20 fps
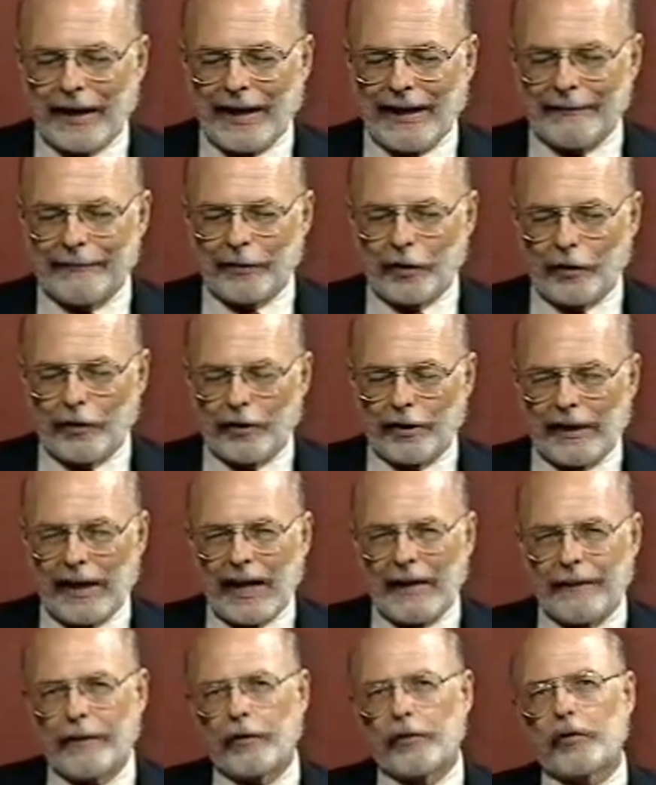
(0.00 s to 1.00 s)
I've learned a
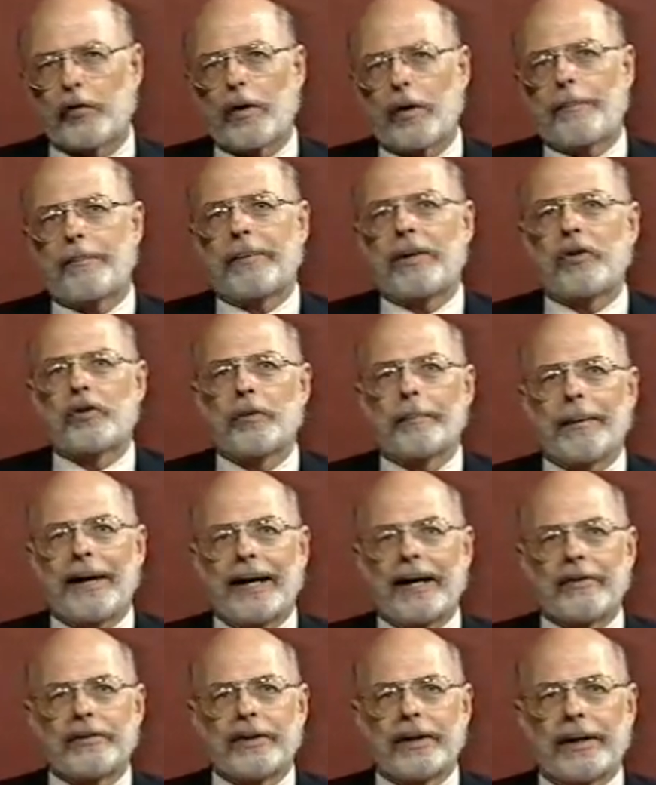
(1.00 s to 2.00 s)
lot. The script is
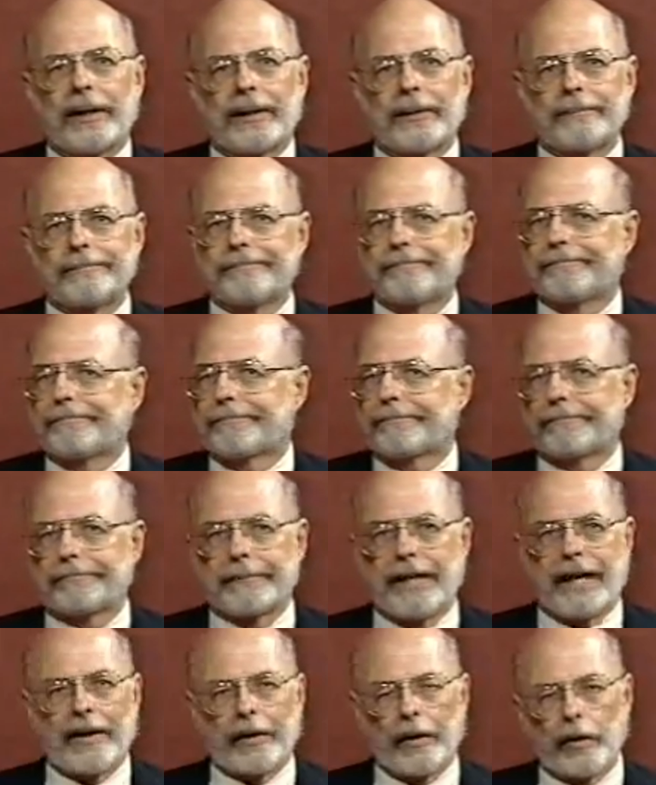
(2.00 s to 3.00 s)
about
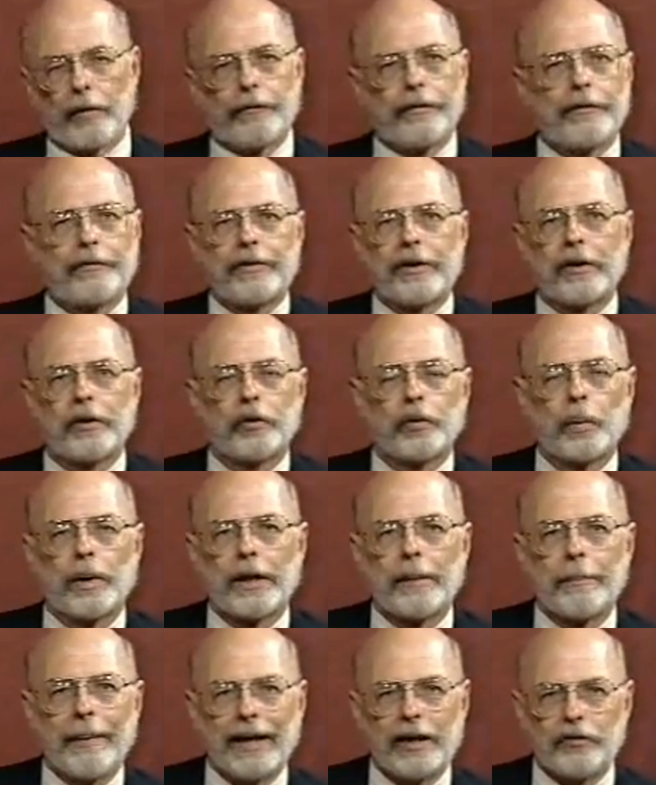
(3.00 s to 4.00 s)
15 or
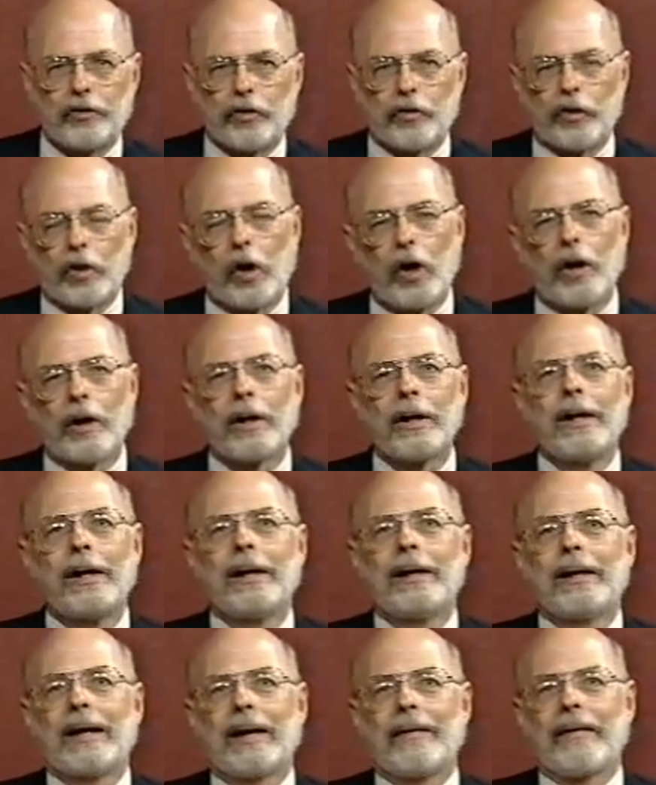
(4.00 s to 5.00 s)
20 pages long,
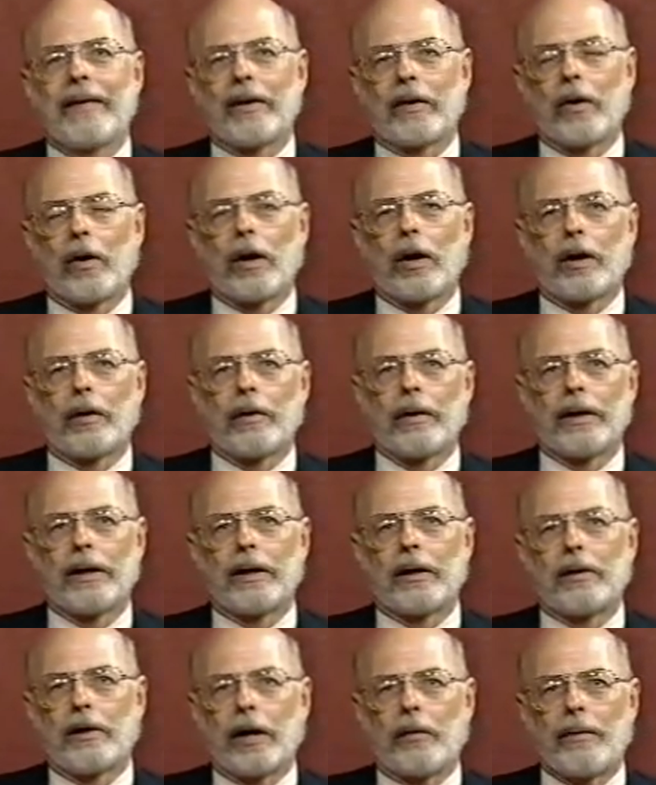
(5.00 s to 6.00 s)
and there
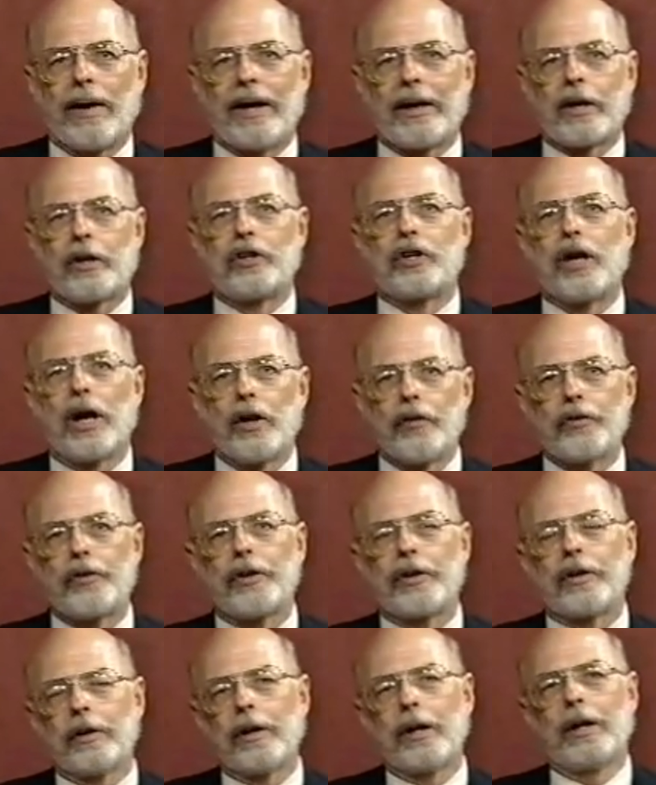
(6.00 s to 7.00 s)
are around a
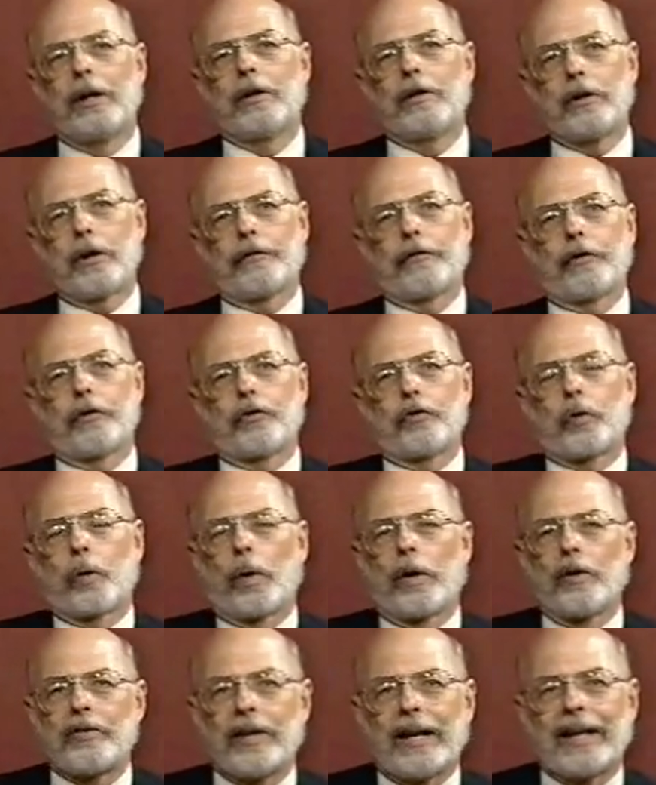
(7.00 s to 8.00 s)
dozen different
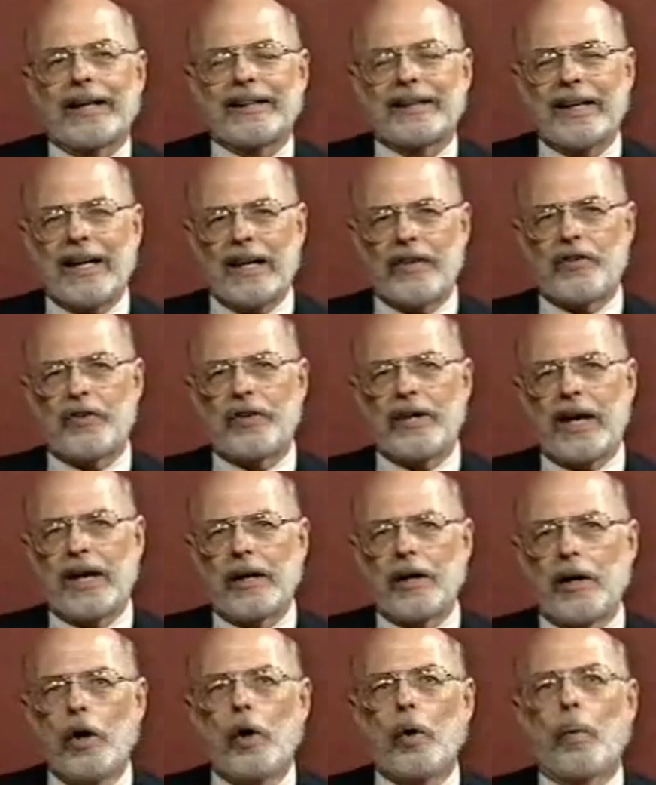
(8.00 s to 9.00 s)
stories. Now, like Ted
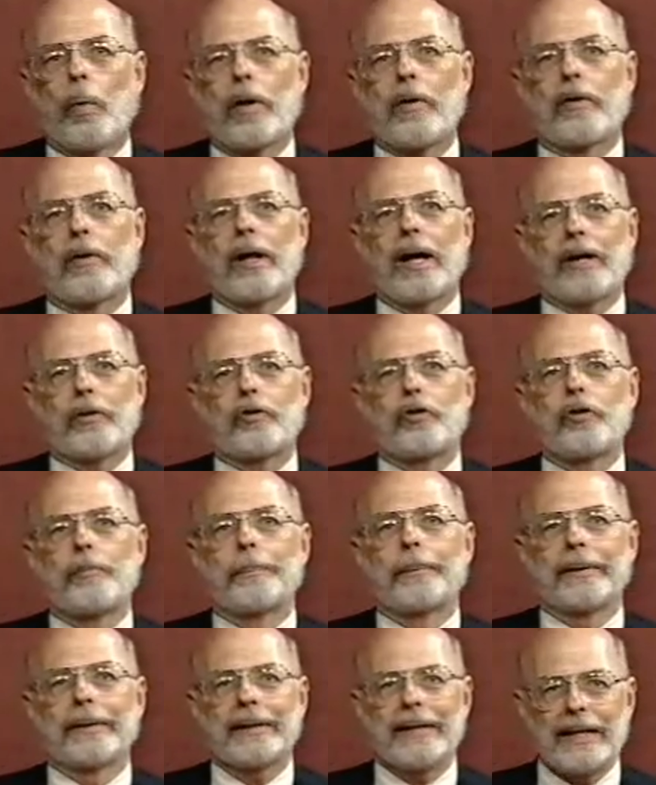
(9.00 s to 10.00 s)
said, whether or not you
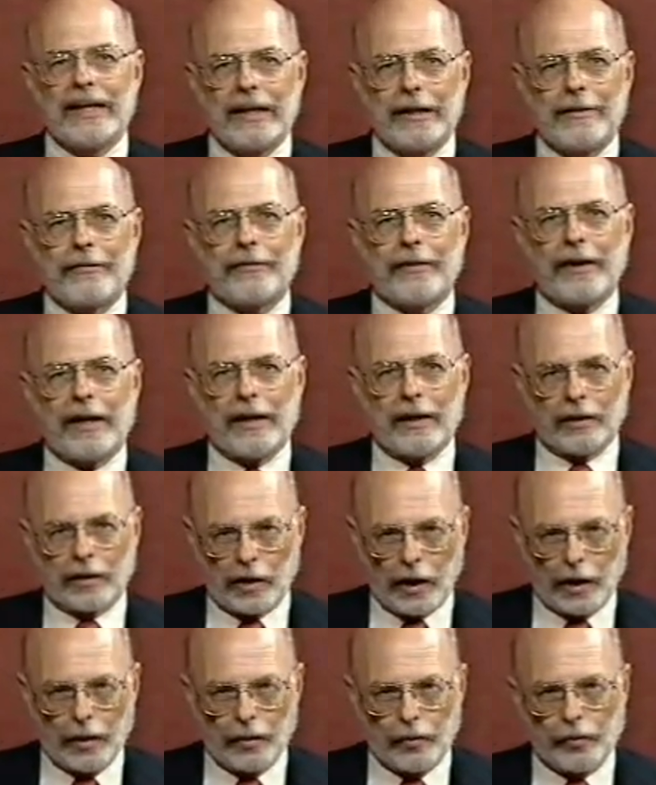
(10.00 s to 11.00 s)
believe in
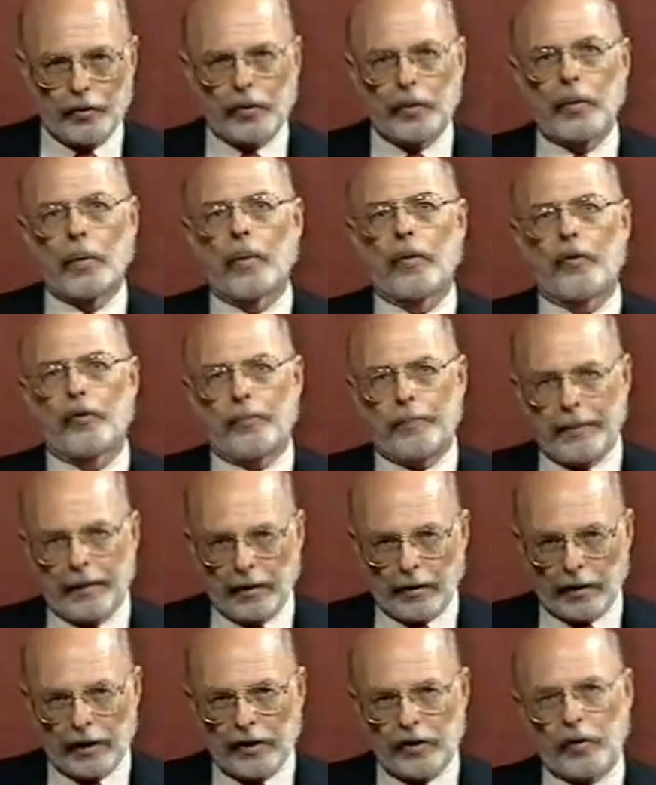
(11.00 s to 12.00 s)
ghosts or
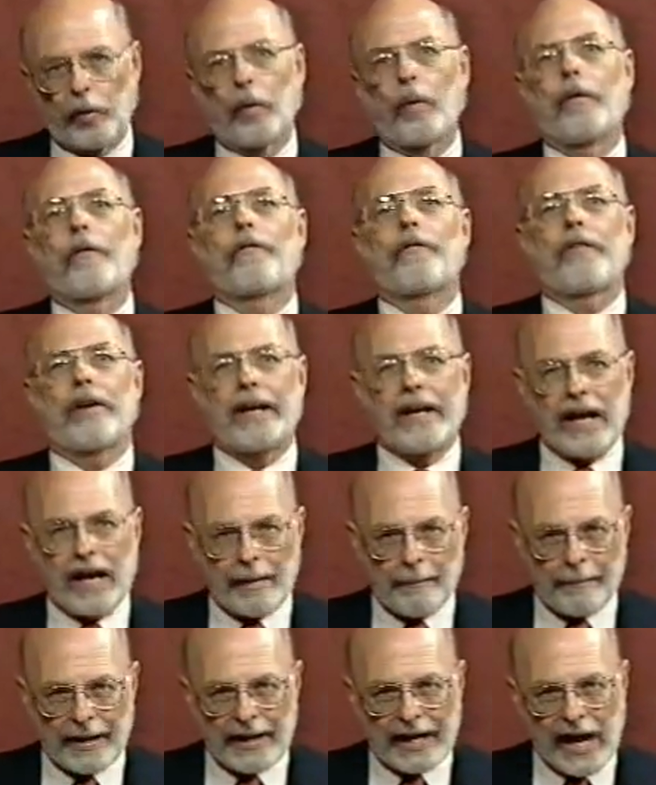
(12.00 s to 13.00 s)
spirits or
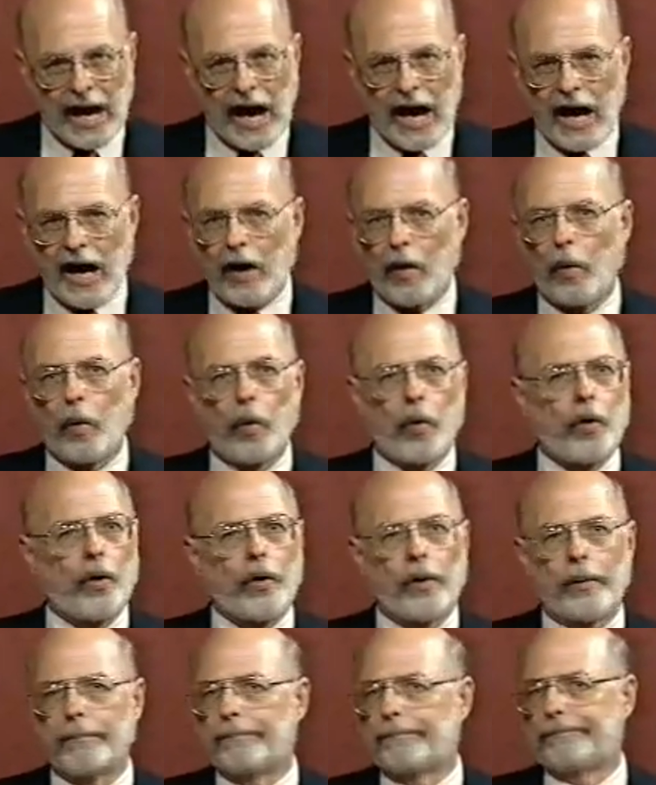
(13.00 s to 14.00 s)
phenomena
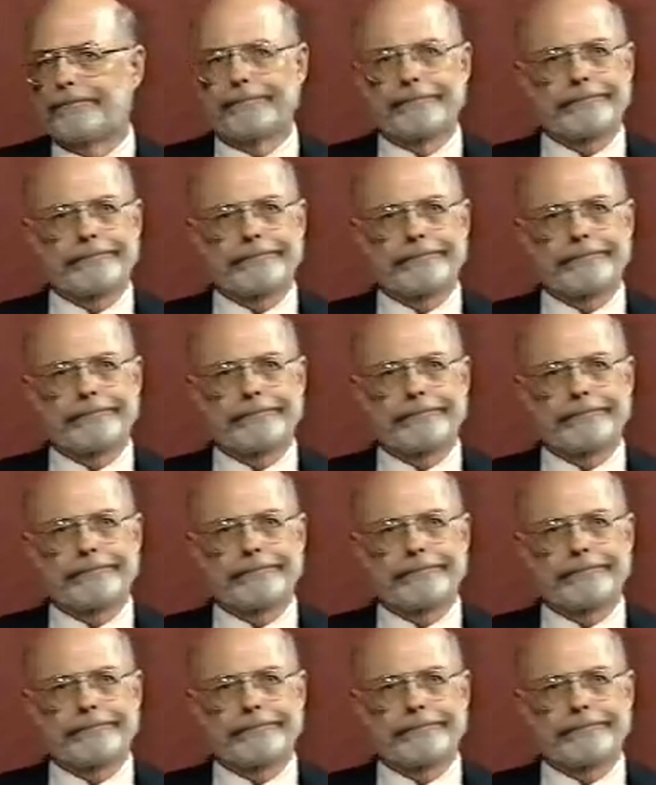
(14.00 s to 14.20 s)
or